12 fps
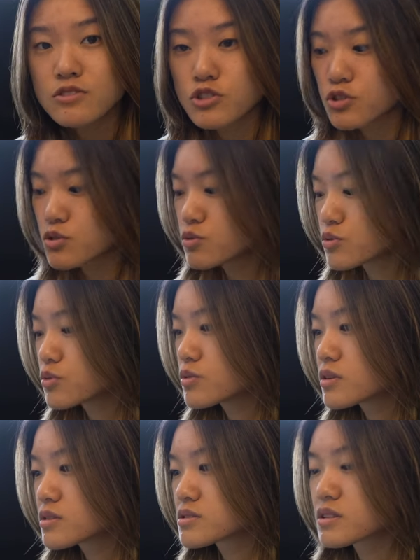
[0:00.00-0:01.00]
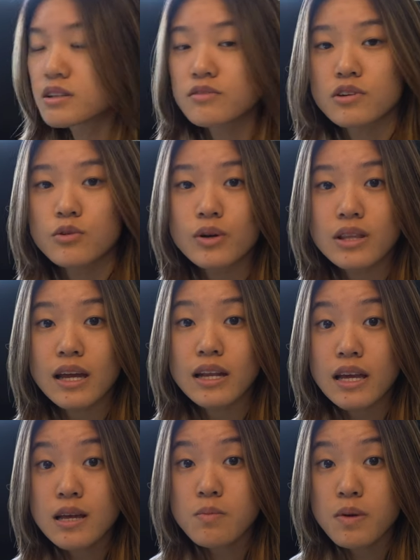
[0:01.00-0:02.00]
to deliver what they
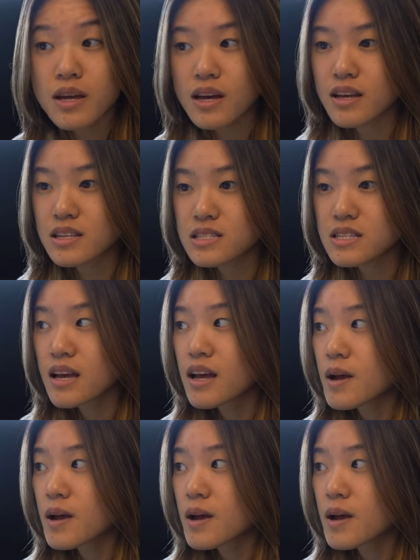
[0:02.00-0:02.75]
need because